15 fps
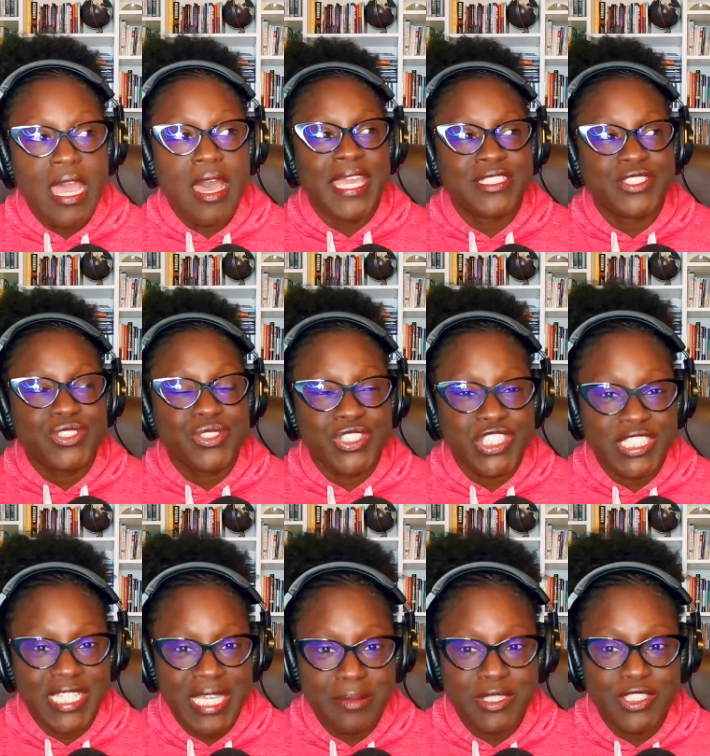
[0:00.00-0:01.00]
And so she
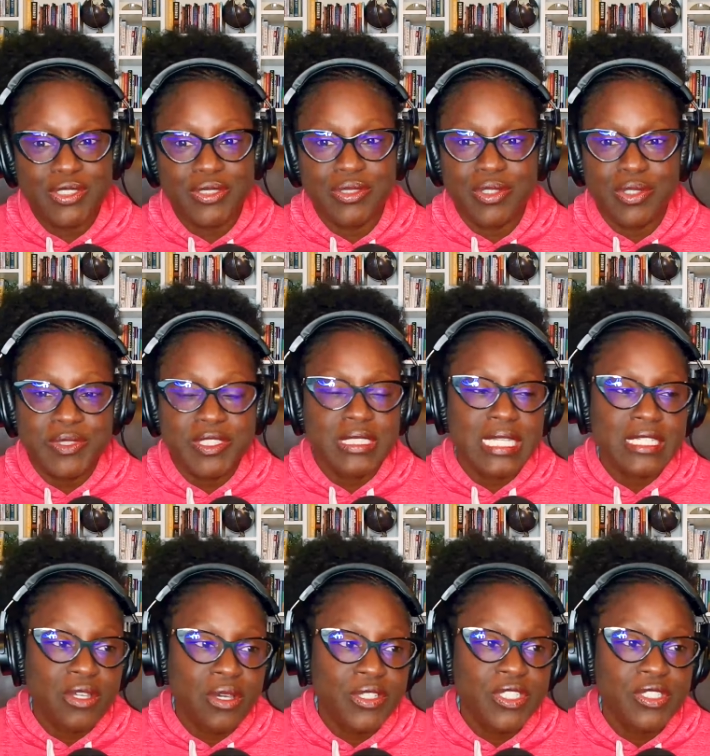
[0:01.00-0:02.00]
came into the group. She's like,
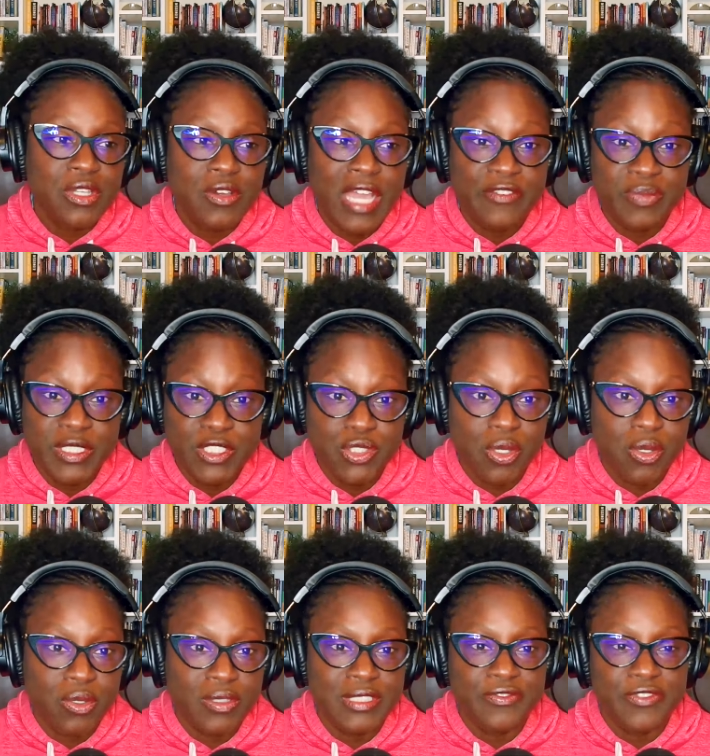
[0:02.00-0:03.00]
oh, I've been
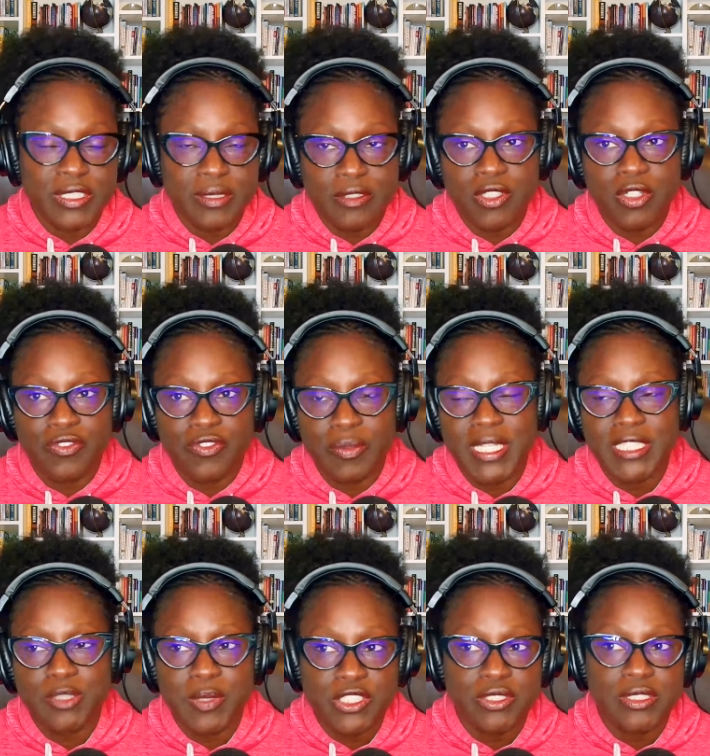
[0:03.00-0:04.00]
told for my
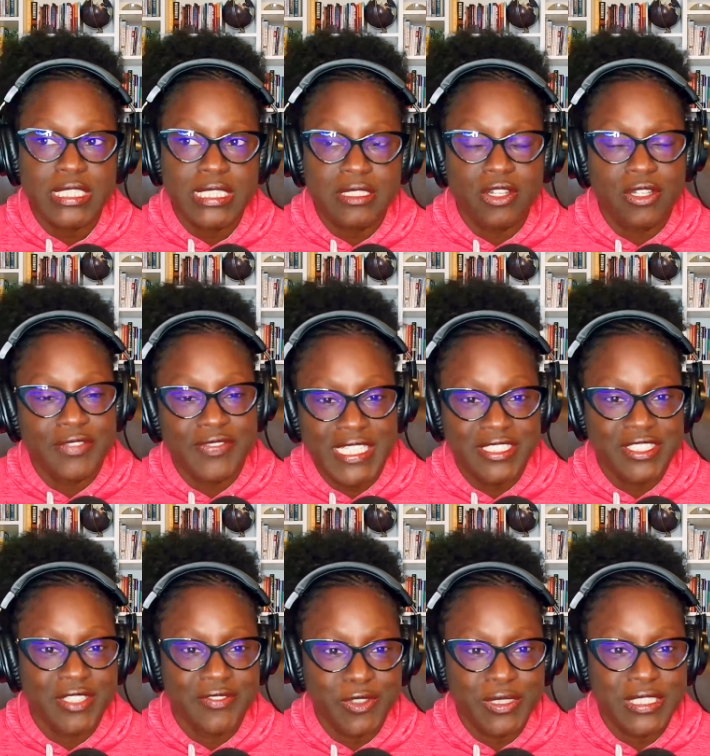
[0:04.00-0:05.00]
specialty and all of that
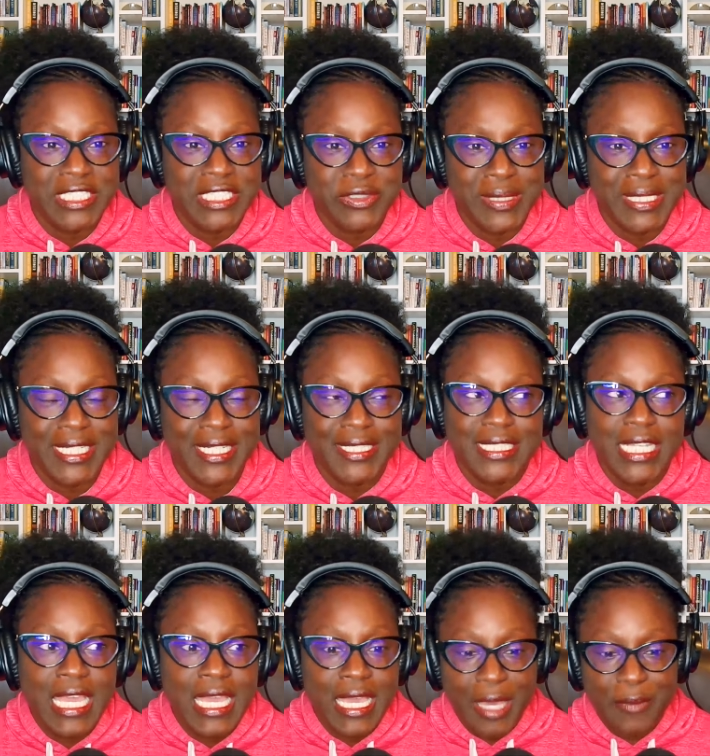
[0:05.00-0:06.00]
stuff, it'll take 3 years.
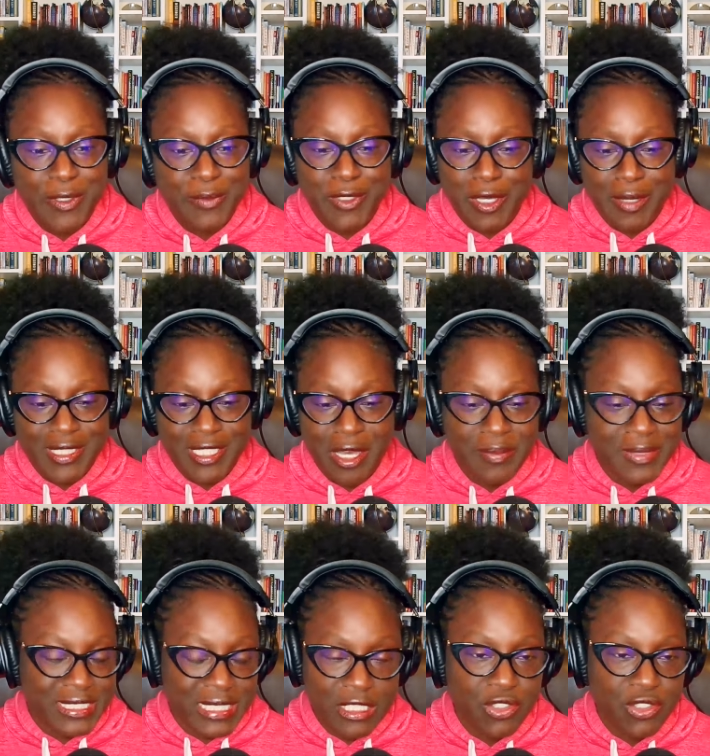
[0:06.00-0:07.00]
And people come in the
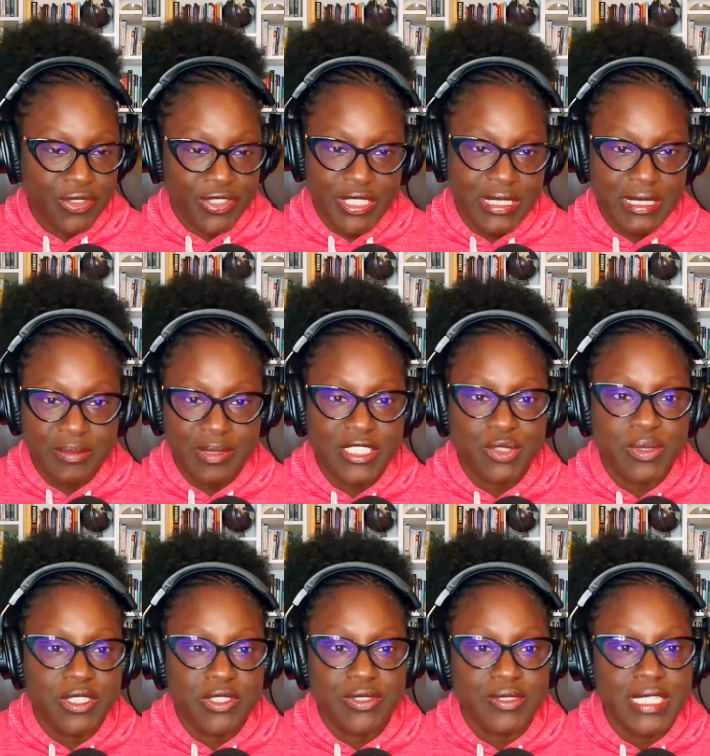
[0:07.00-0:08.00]
comments like, no, you're in EBS. We
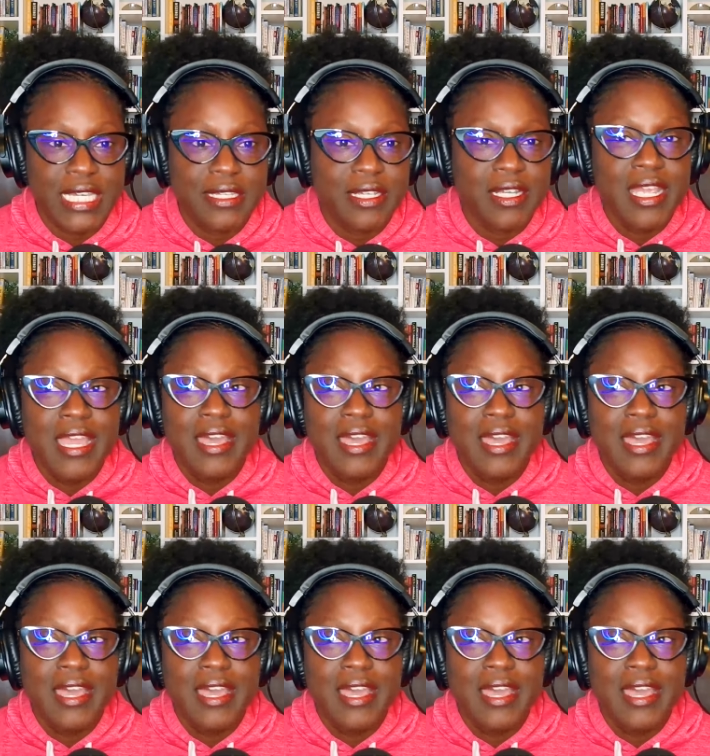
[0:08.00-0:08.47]
don't do that here.